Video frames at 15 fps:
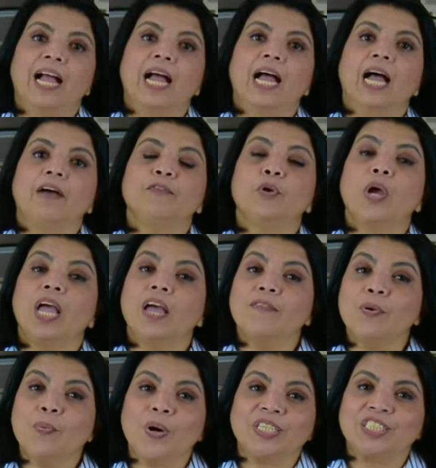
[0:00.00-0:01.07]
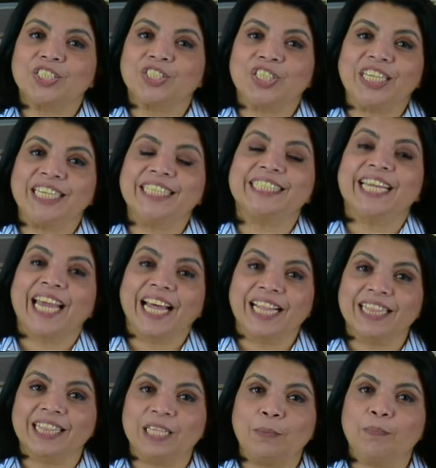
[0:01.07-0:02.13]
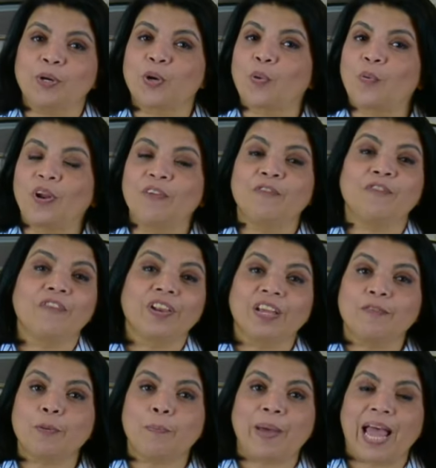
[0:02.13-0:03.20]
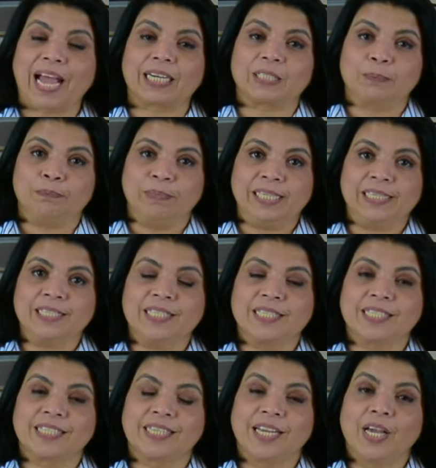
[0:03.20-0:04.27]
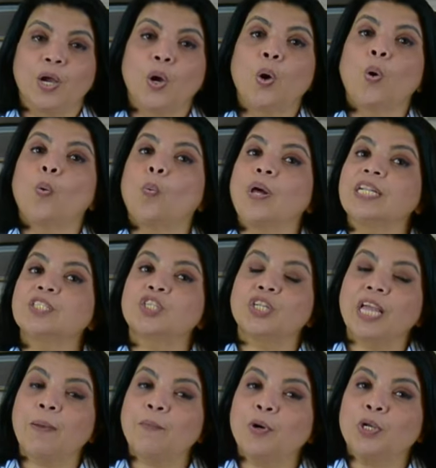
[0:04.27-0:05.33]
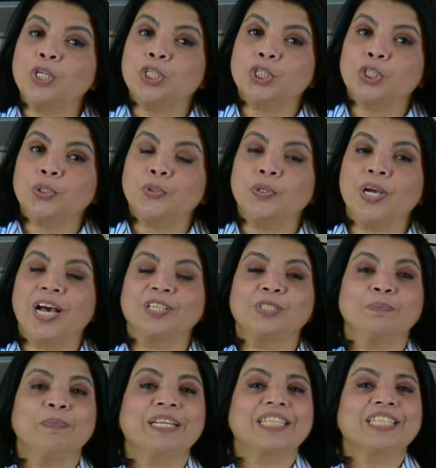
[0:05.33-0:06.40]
Have you ever wanted to eat healthy but crave flavor-packed meals? Well, today I'm going to show you how to make